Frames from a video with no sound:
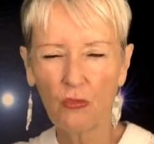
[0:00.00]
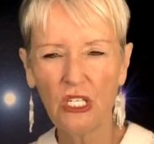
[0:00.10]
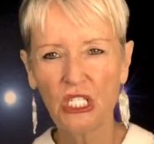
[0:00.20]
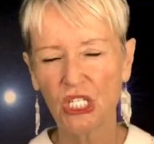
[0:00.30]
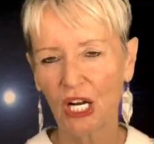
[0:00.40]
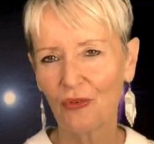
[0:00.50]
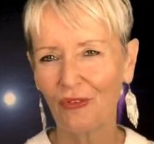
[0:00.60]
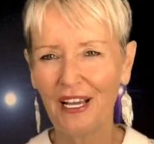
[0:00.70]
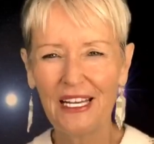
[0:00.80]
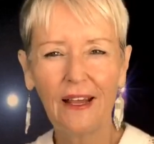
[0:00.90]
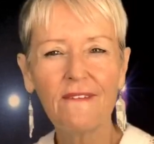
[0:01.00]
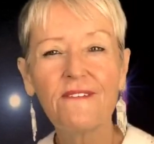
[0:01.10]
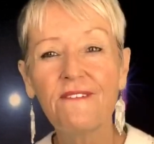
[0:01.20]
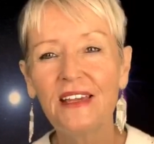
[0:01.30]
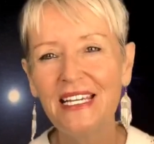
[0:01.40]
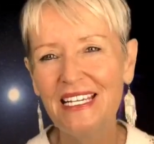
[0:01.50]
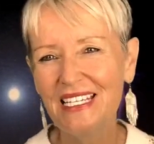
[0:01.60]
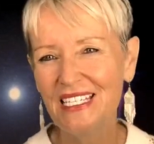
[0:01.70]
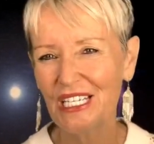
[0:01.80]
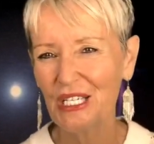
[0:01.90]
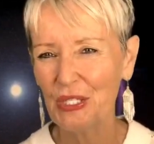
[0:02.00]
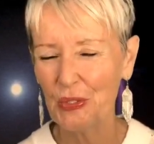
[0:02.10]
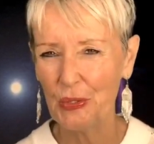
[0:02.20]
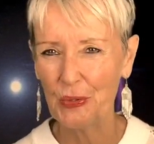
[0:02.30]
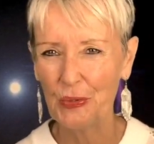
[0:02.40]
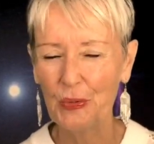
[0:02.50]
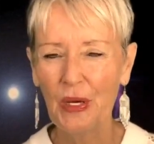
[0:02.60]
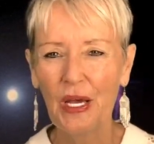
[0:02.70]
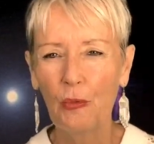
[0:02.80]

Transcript: regenerating, feeding you